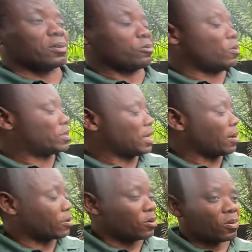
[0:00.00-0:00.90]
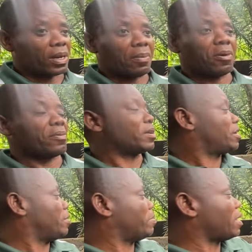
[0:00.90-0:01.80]
Watch how crocodile moving.
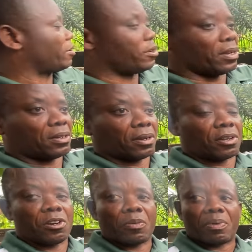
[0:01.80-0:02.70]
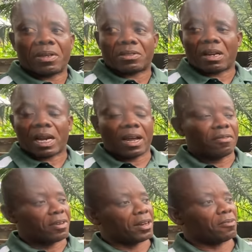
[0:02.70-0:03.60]
He buy here the guinea pigs alive and